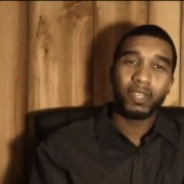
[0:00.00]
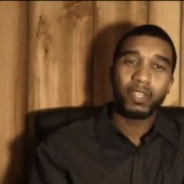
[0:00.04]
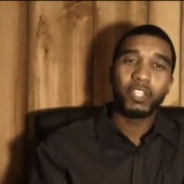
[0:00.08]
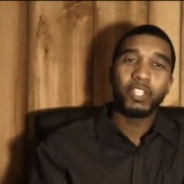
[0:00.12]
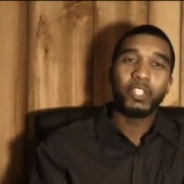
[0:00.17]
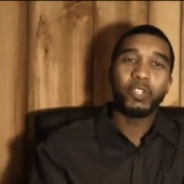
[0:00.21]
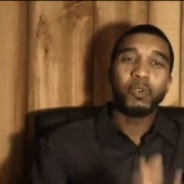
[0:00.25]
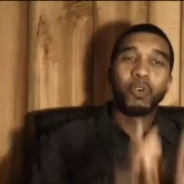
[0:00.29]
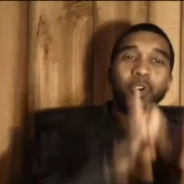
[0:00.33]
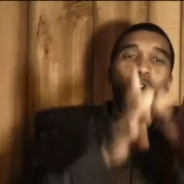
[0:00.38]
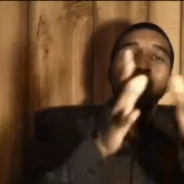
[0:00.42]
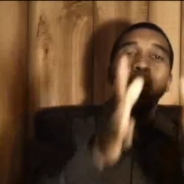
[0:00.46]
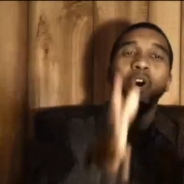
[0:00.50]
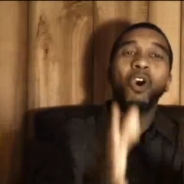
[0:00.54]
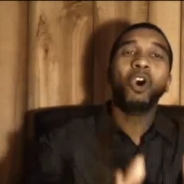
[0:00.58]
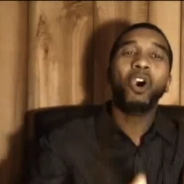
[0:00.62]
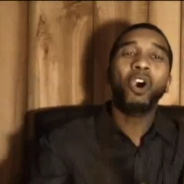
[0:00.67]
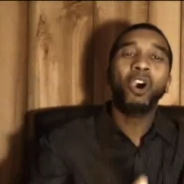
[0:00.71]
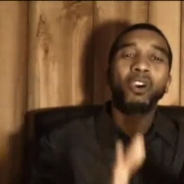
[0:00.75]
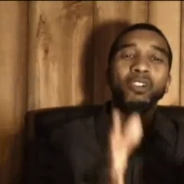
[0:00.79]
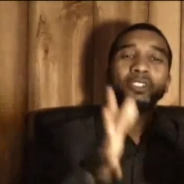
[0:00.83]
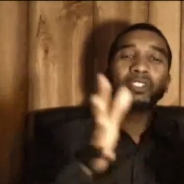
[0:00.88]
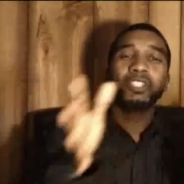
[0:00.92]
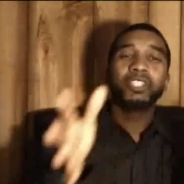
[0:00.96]
You are
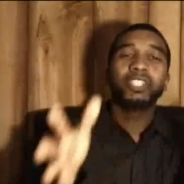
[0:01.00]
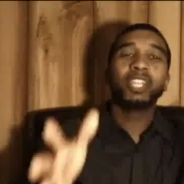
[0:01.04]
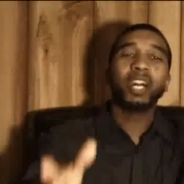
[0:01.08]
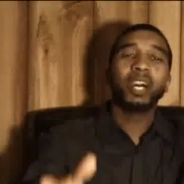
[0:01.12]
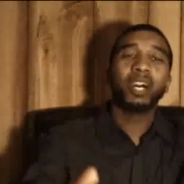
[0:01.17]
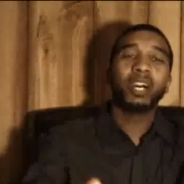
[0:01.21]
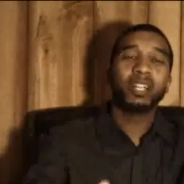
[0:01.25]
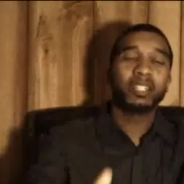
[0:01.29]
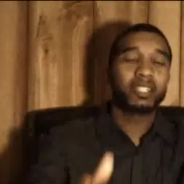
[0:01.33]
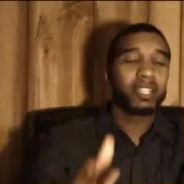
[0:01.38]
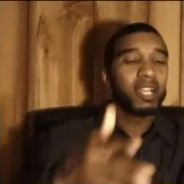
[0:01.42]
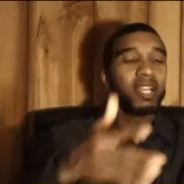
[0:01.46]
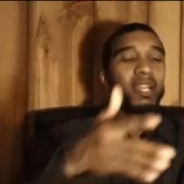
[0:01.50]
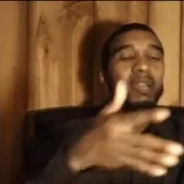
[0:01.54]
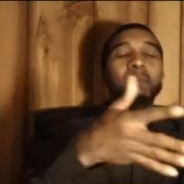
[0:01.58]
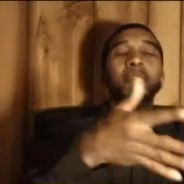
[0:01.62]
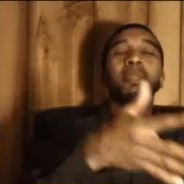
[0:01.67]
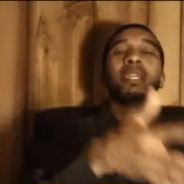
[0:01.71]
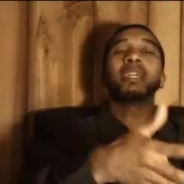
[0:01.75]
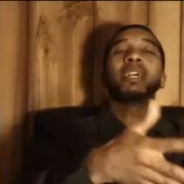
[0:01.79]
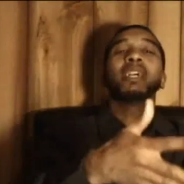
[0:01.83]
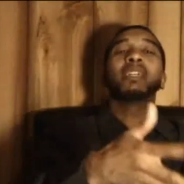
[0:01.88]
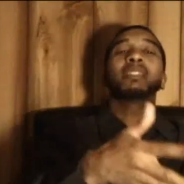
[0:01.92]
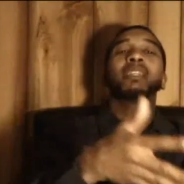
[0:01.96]
all judged
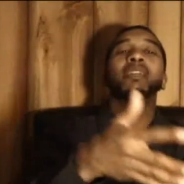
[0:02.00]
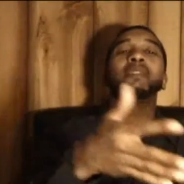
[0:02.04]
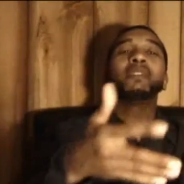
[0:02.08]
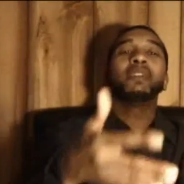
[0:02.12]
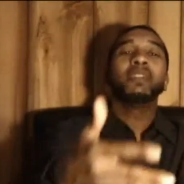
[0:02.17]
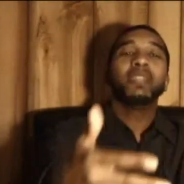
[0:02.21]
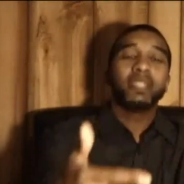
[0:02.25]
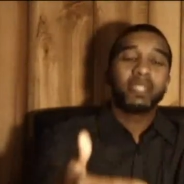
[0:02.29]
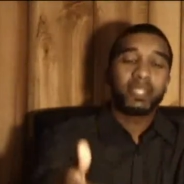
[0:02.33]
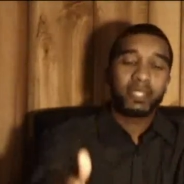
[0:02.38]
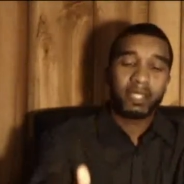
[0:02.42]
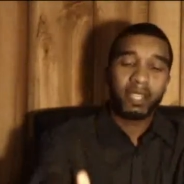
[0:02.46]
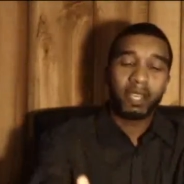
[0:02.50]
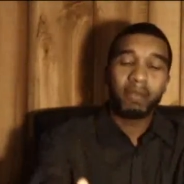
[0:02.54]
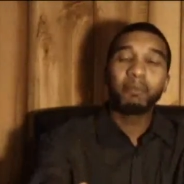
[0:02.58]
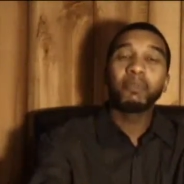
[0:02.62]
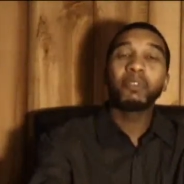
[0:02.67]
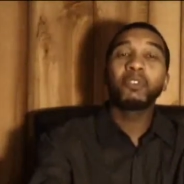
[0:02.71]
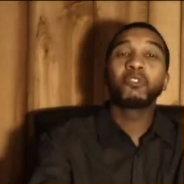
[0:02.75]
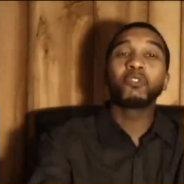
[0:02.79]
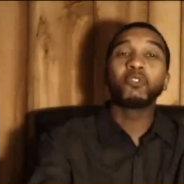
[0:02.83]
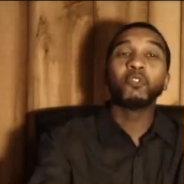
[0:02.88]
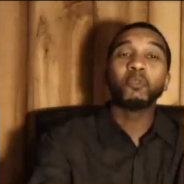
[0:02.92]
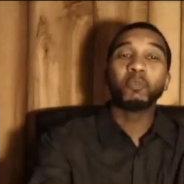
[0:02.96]
because of
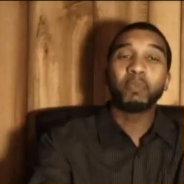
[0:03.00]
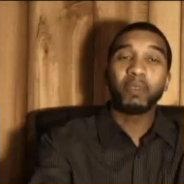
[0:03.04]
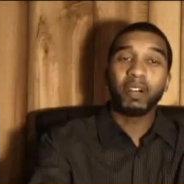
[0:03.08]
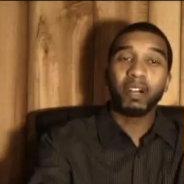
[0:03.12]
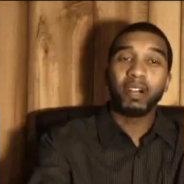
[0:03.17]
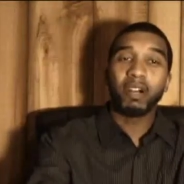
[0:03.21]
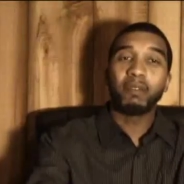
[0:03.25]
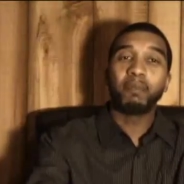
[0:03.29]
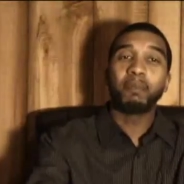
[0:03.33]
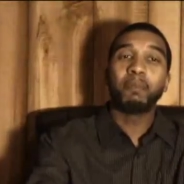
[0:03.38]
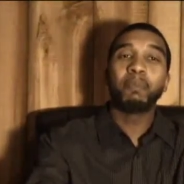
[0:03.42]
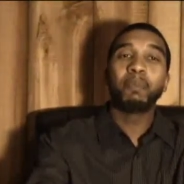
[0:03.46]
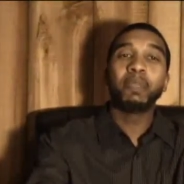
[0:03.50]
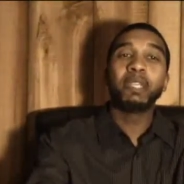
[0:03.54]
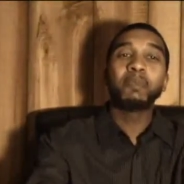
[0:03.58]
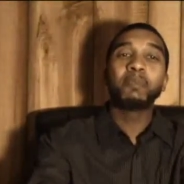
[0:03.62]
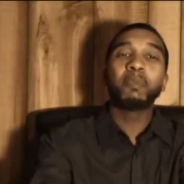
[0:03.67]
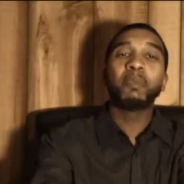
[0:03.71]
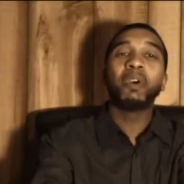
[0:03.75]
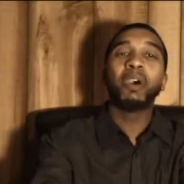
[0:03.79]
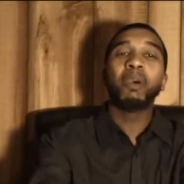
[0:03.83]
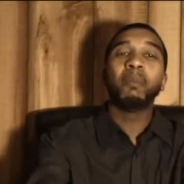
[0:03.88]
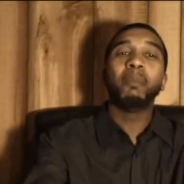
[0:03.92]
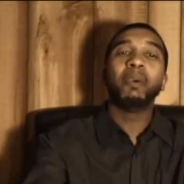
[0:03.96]
some group of
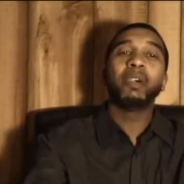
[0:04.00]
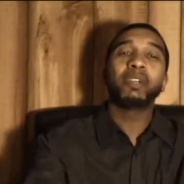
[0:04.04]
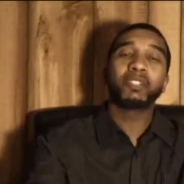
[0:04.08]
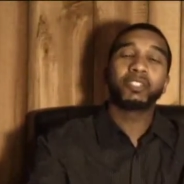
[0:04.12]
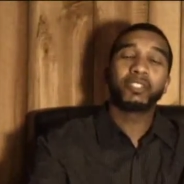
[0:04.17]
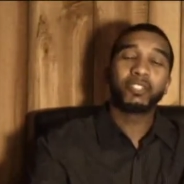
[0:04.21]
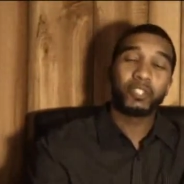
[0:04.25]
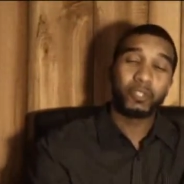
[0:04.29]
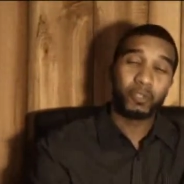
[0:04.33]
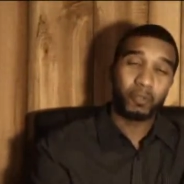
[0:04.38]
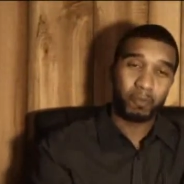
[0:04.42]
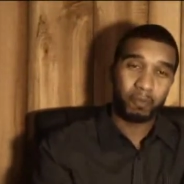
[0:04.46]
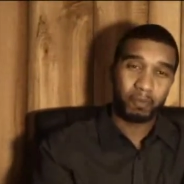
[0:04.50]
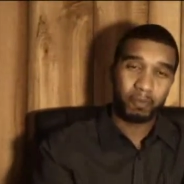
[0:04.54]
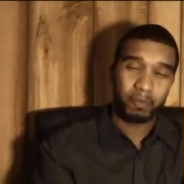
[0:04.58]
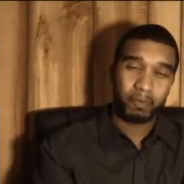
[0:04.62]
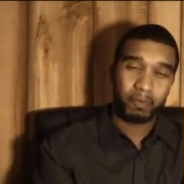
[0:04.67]
people amongst you.